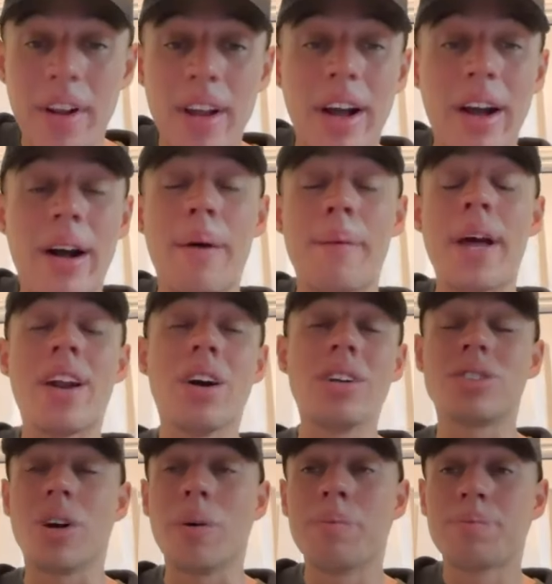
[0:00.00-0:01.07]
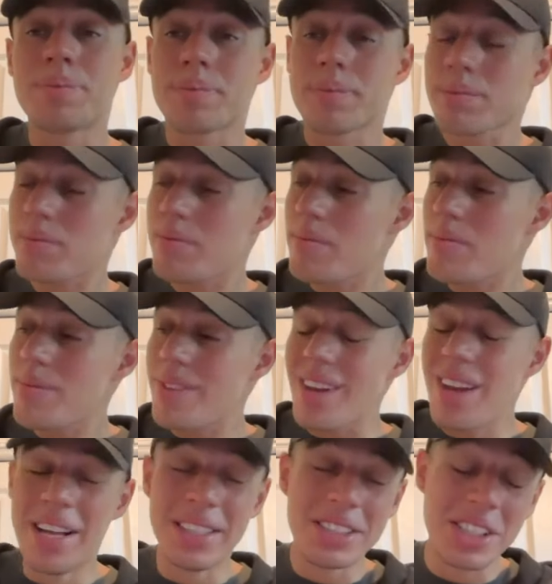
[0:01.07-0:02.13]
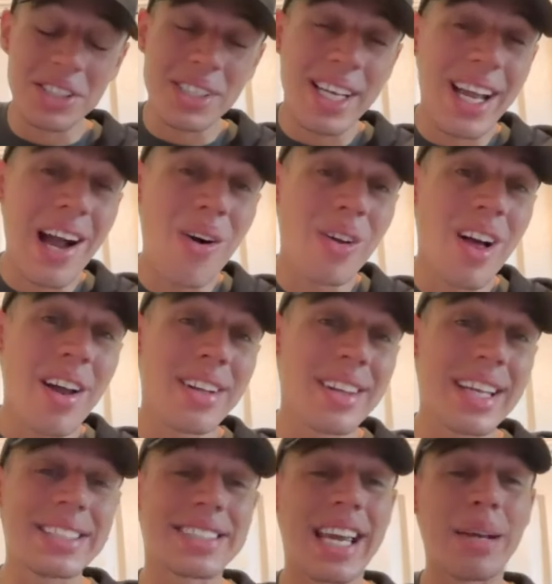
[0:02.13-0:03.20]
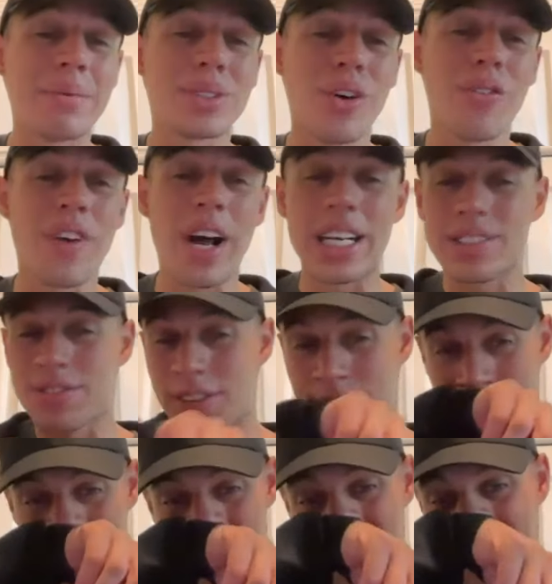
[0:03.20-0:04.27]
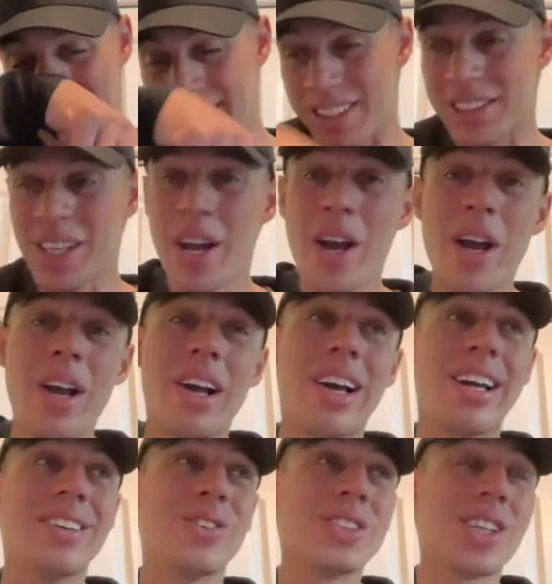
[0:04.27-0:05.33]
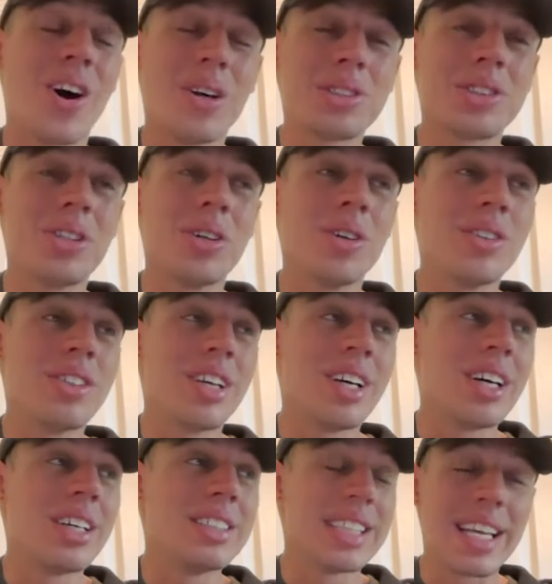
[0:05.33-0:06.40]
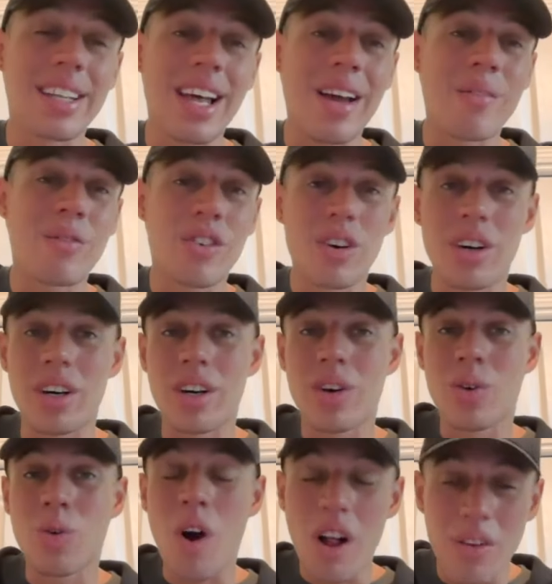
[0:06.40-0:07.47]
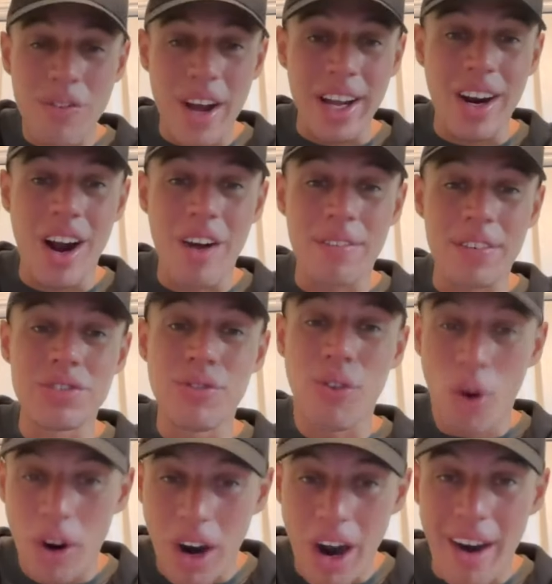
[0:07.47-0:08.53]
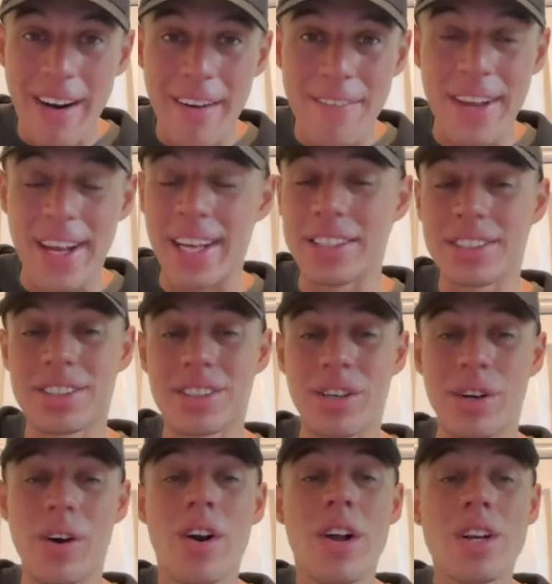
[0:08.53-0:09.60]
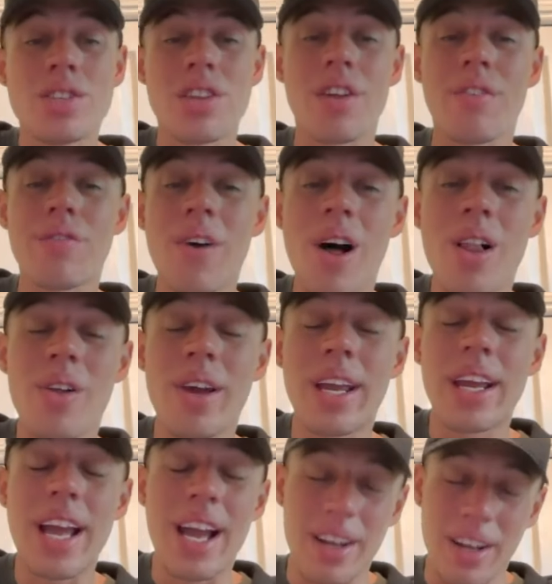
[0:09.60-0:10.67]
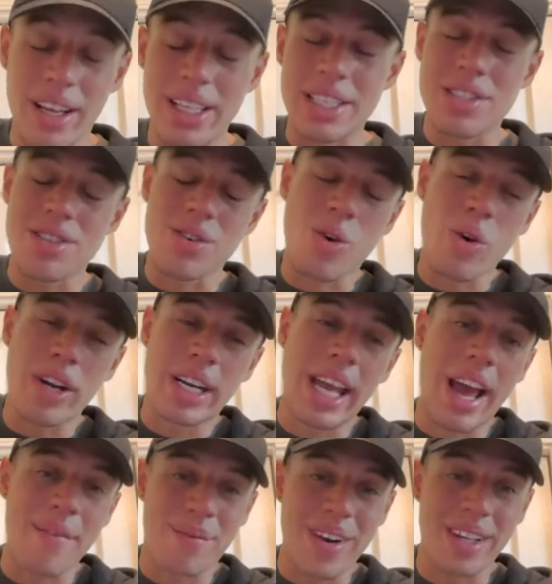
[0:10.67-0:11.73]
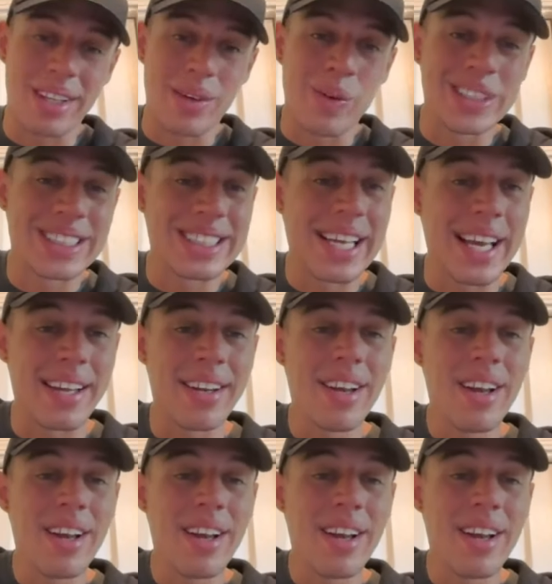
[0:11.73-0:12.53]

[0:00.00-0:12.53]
And also, just like how a lot of things came so fast for the Florida Panthers, it was also the deadline for qualifying offers for RFAs too. So the following, this is according to Cat Friendly, once again,